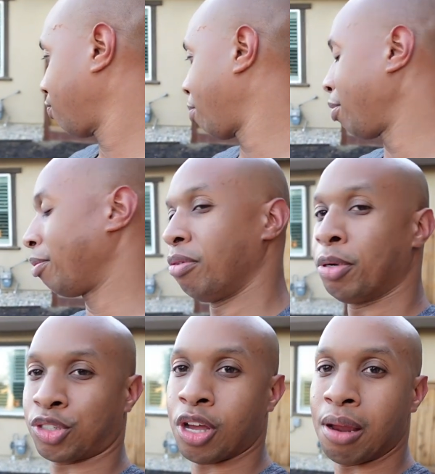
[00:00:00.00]
I mean, I'm
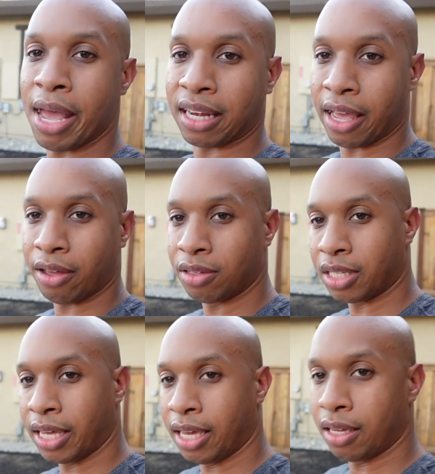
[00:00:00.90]
supposed to call him back now and
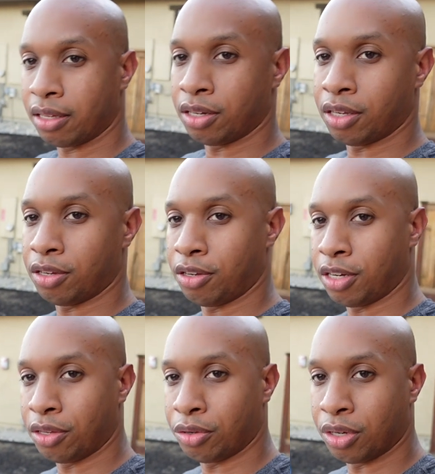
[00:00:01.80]
say, hey, you
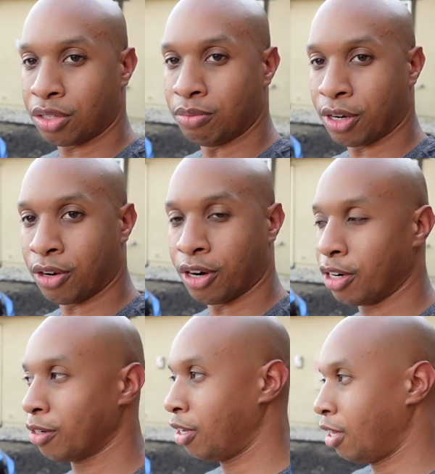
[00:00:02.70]
didn't do this to my
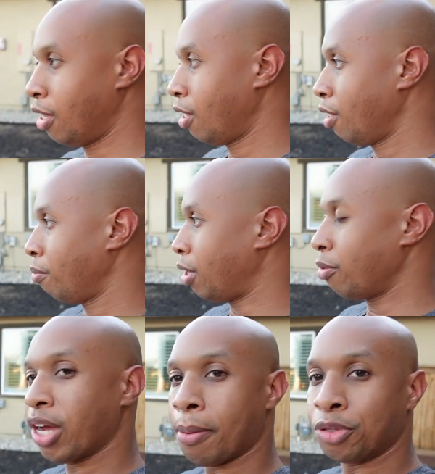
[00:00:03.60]
car. But
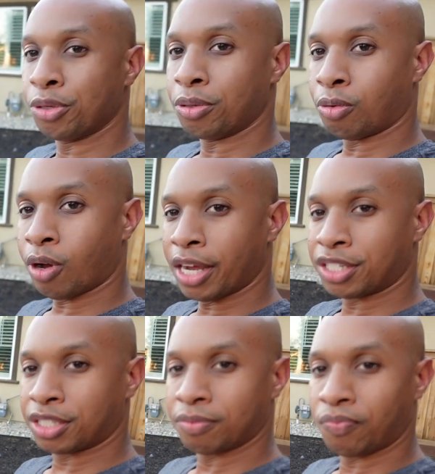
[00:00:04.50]
anyway, I'm gonna do the
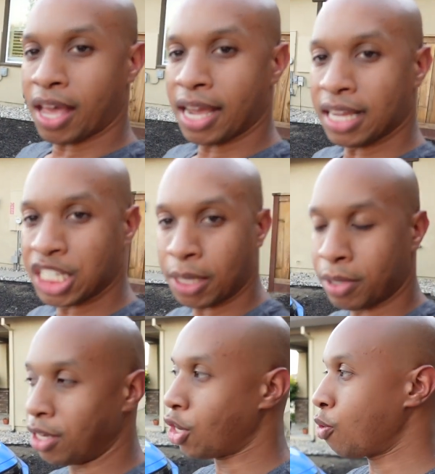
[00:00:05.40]
wash. I
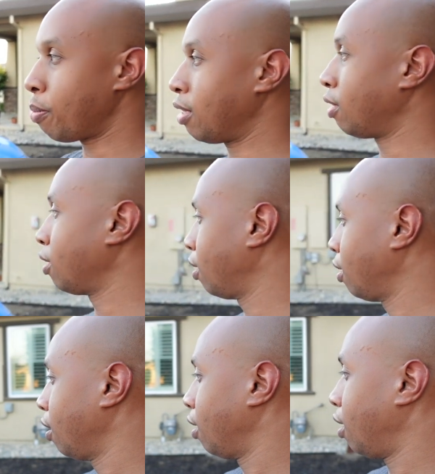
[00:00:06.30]
shipped it open.
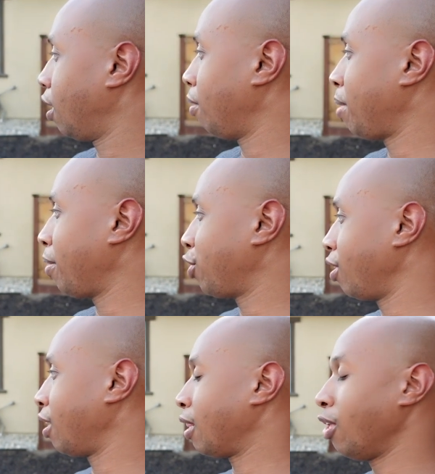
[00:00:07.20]
Maybe I
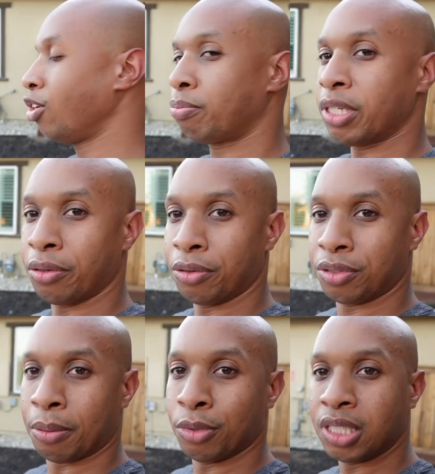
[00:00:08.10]
should have enclosed, but it
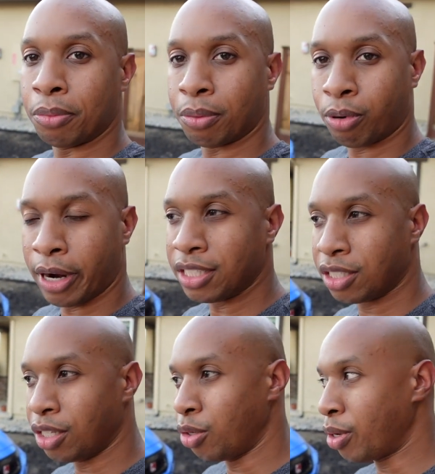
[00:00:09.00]
was almost double the price to do